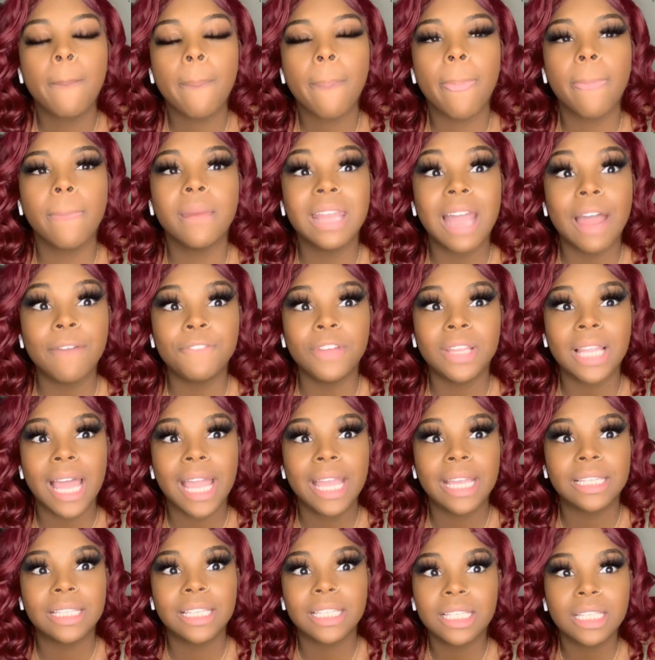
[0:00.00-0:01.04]
Man, I feel
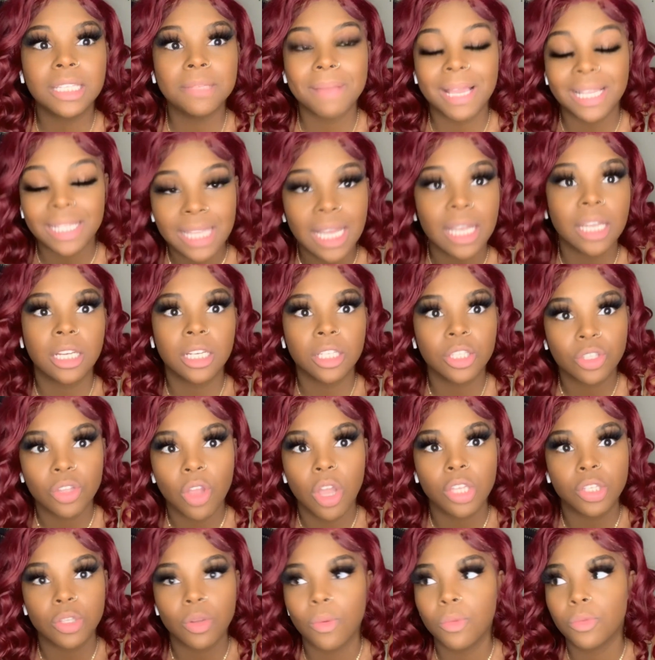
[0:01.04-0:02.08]
like this is my second
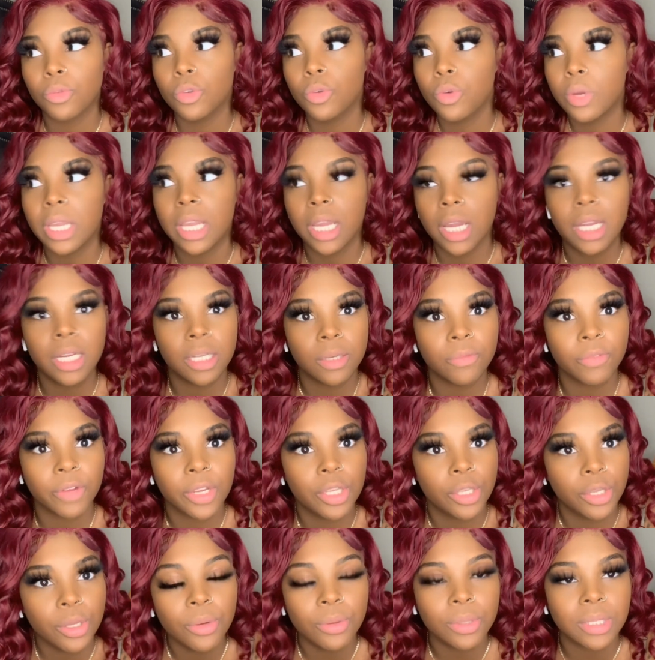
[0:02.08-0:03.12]
install, so you could
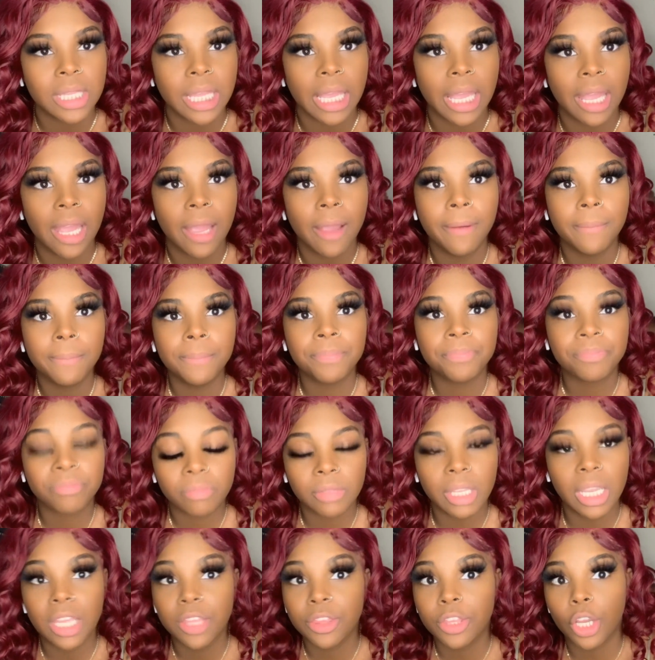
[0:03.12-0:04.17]
reuse it.
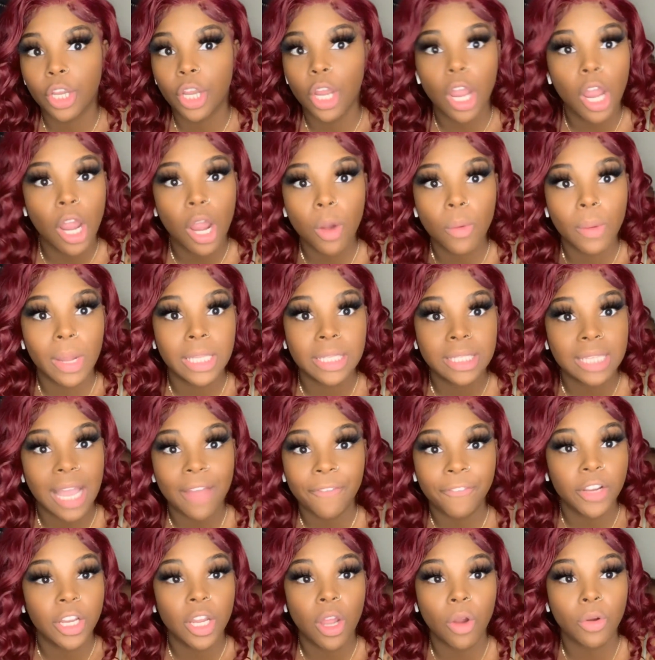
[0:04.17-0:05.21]
And the curl, it
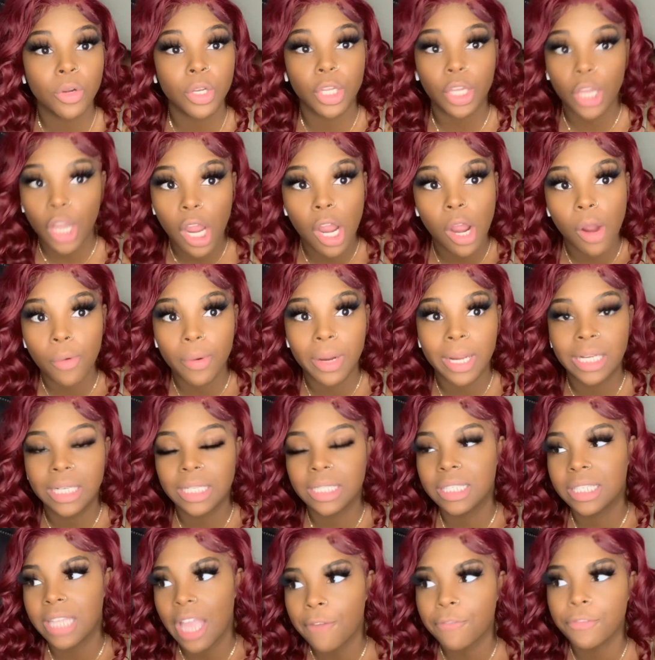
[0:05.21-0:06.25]
definitely hold a curl and
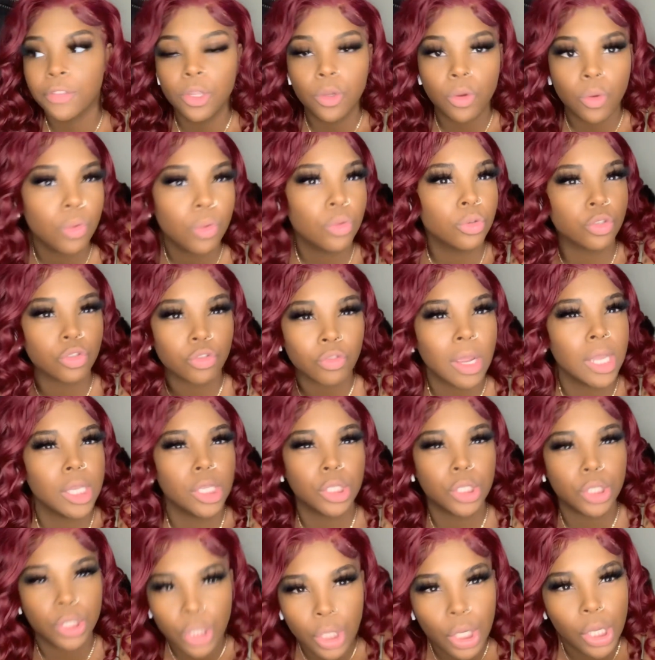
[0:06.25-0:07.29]
it's definitely
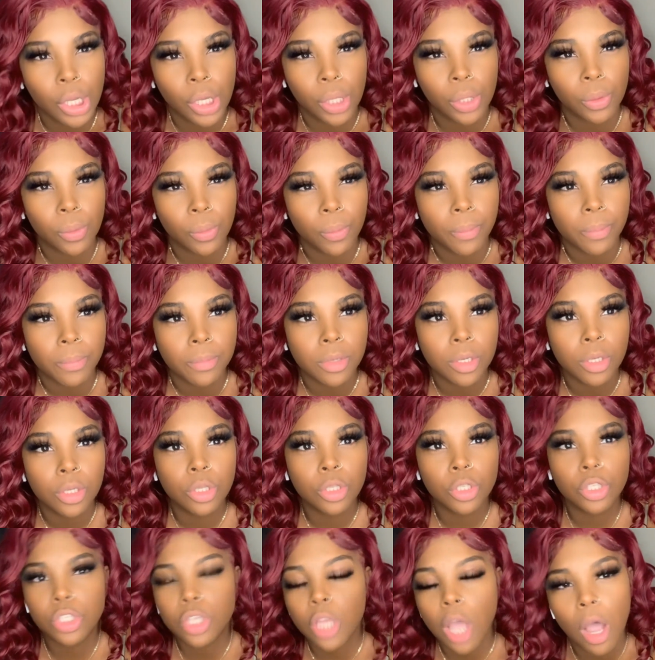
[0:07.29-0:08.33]
straight too.
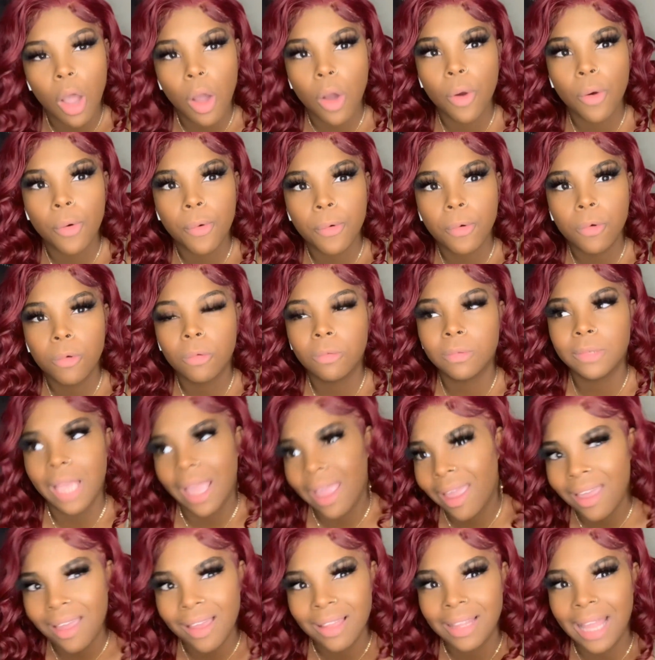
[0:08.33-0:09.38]
So
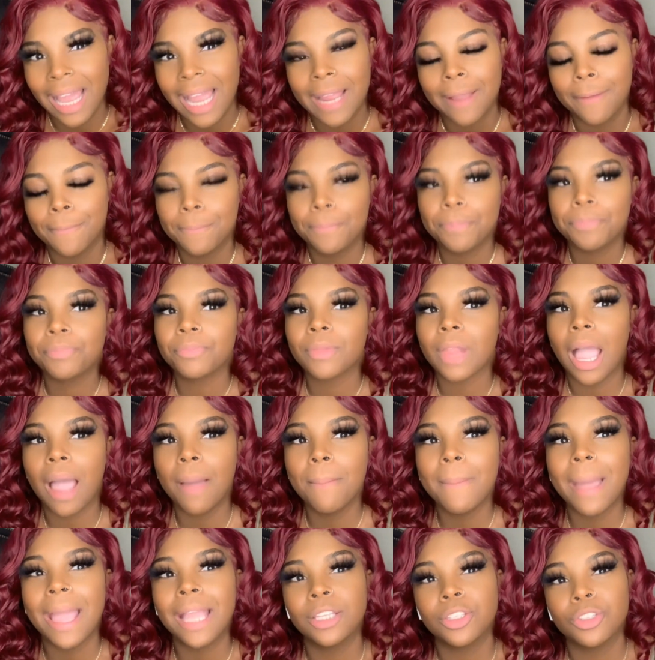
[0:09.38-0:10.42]
yeah, like I
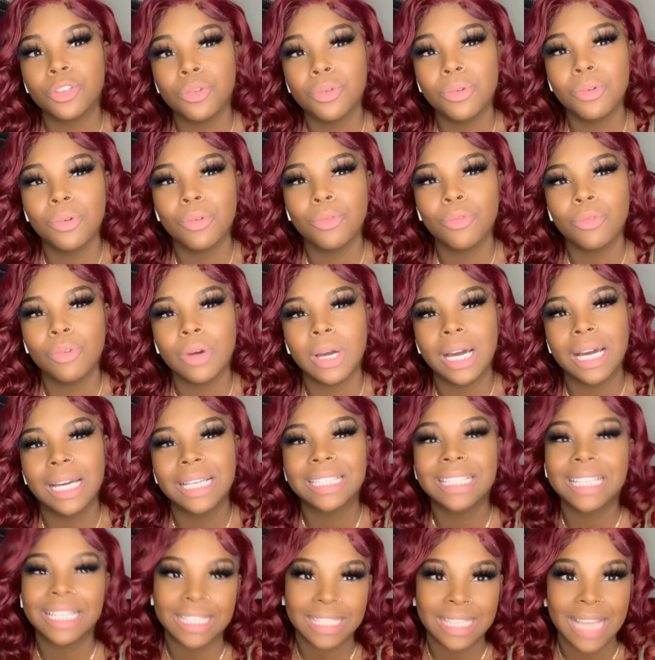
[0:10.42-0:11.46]
might do a
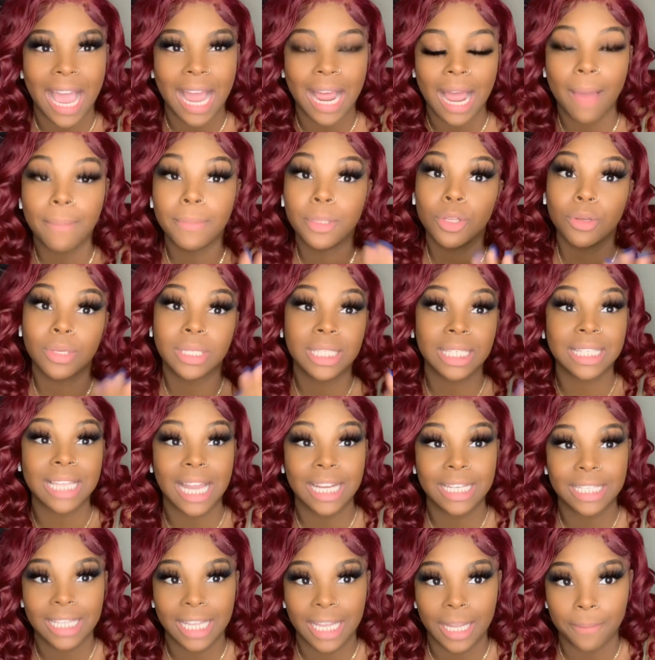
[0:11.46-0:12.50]
six out. I'm gonna do a six
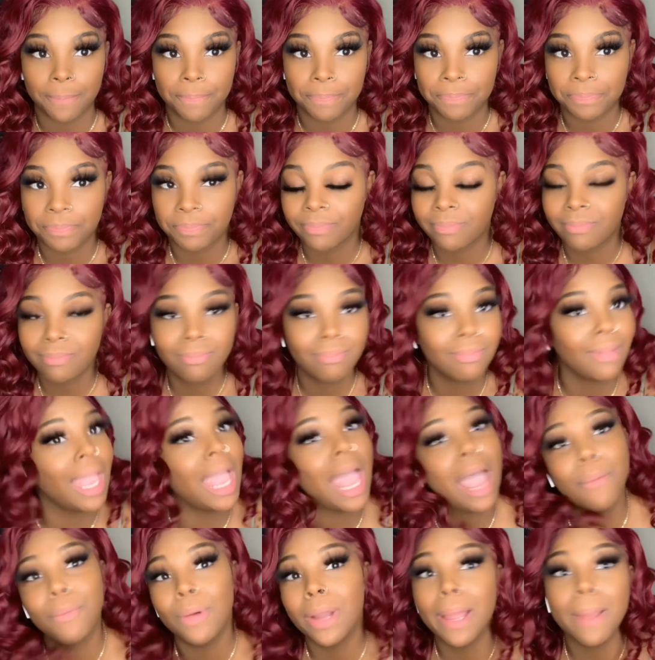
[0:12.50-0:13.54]
out of ten.
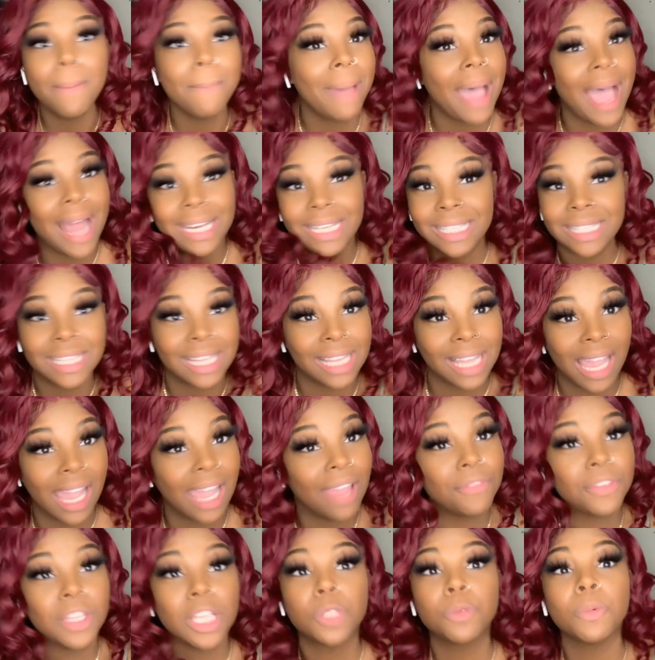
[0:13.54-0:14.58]
I wouldn't buy this
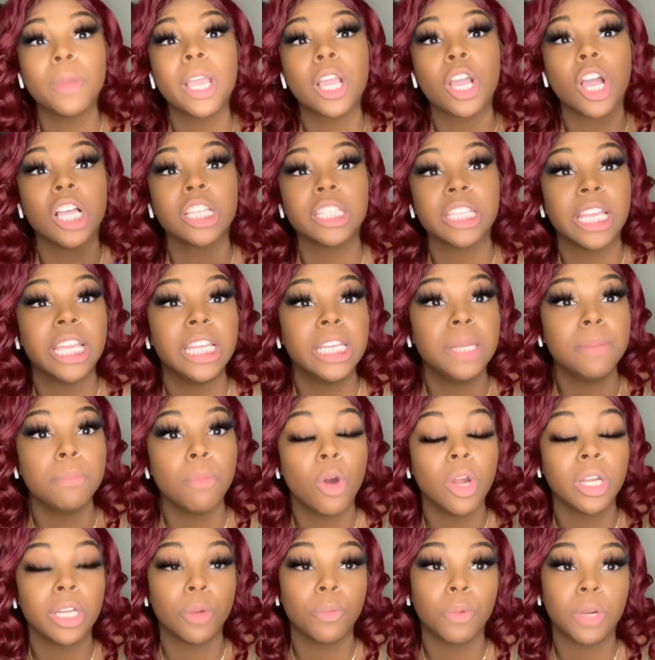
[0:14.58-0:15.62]
again. If this wig costs any
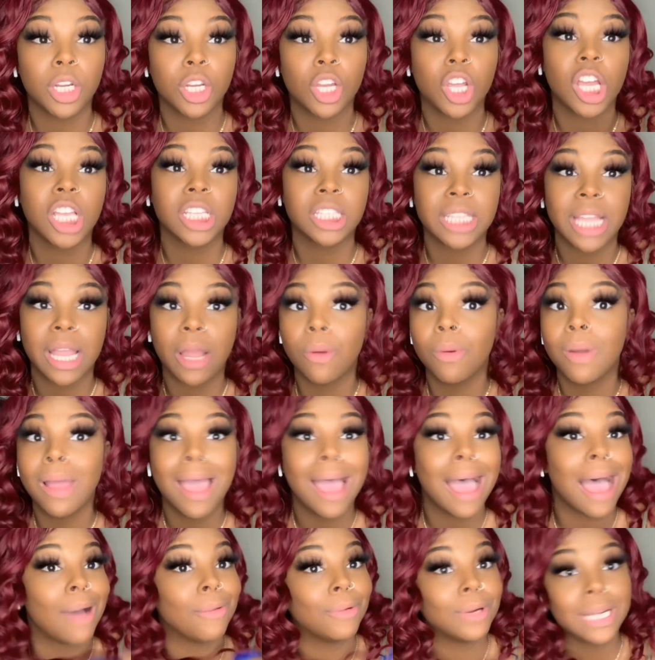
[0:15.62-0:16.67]
more than what it costs now,
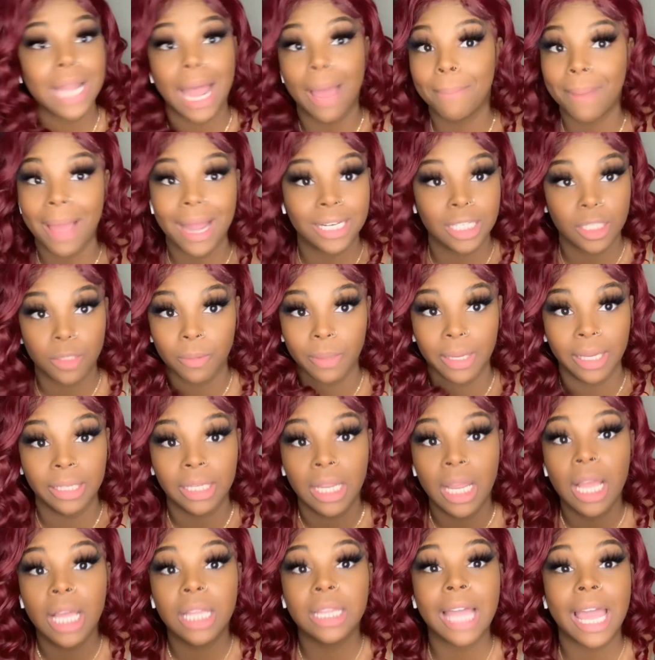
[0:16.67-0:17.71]
I would not buy this wig.
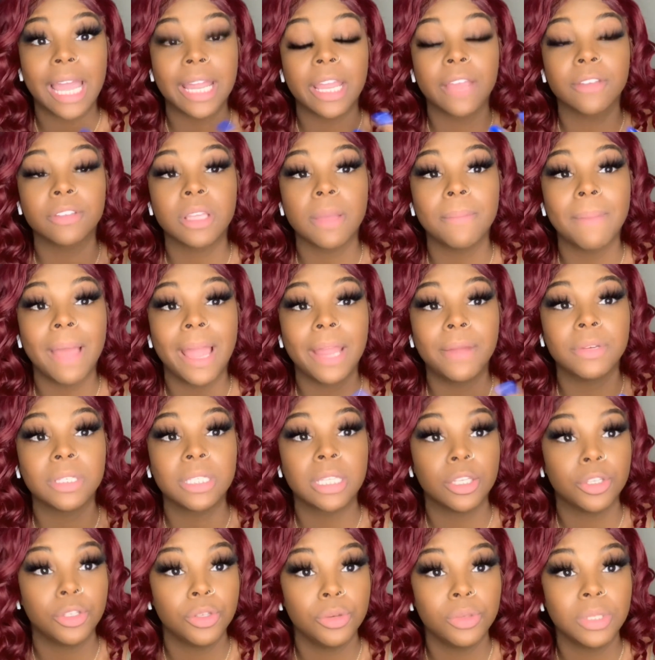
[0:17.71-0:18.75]
Like if somebody was
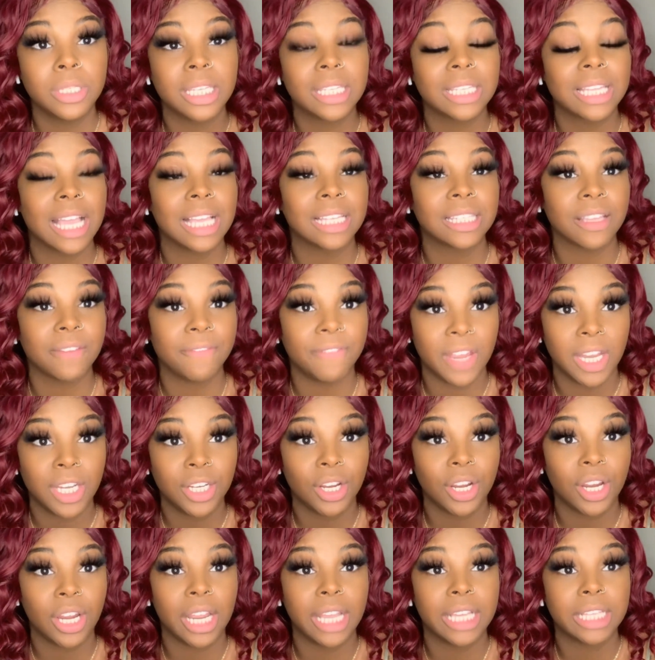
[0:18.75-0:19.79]
to use this as a vendor
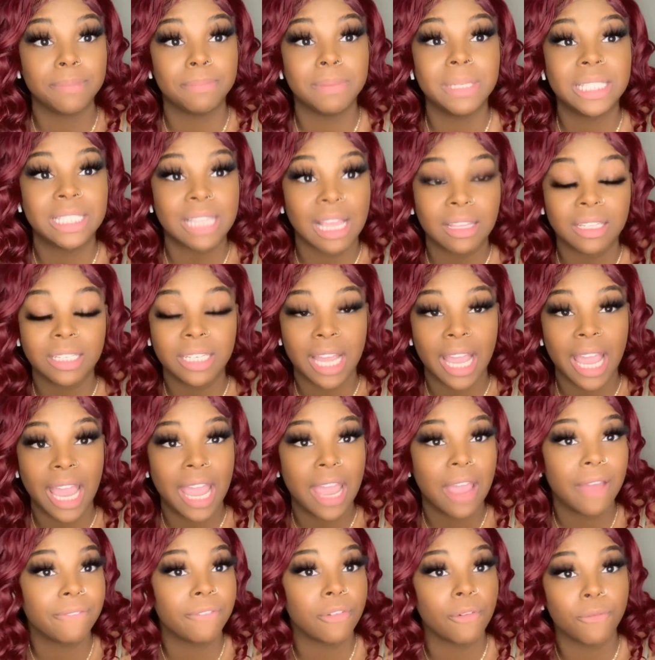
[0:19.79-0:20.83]
and be selling their
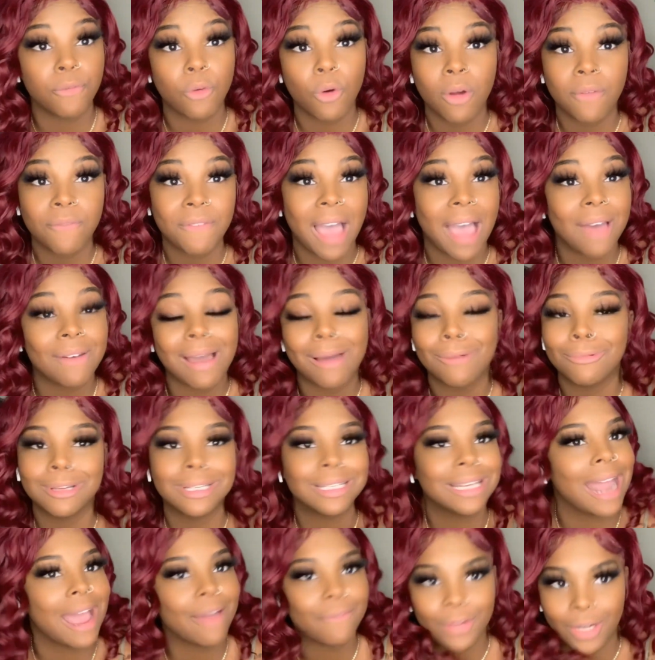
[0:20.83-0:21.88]
hair for four or five, I would
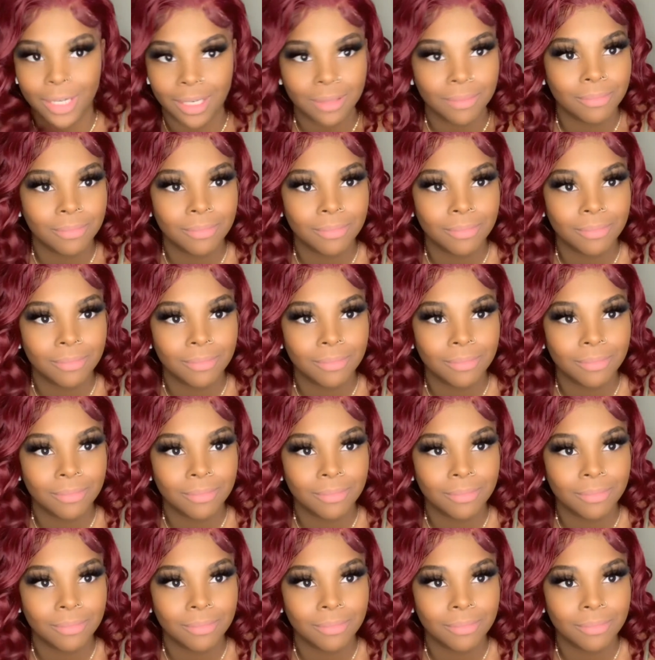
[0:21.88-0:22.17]
never.